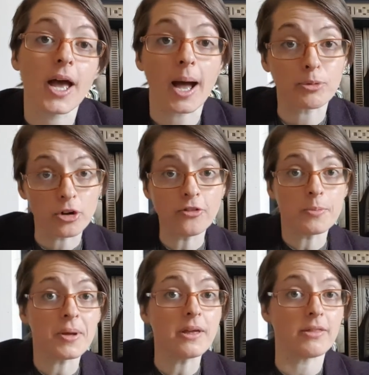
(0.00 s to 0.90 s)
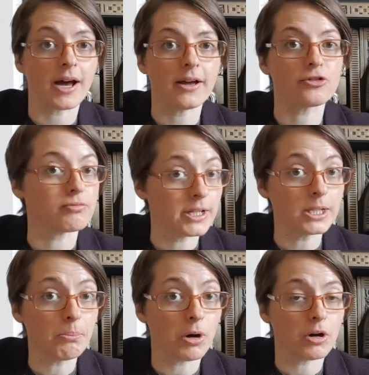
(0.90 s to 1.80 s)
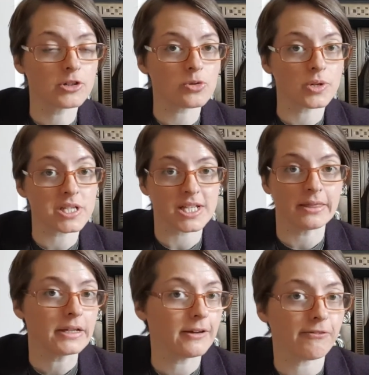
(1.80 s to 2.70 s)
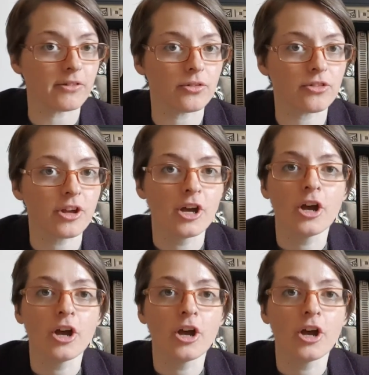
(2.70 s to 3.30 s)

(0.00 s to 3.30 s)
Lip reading: I'm going to repeat that. It's really important to understand the difference.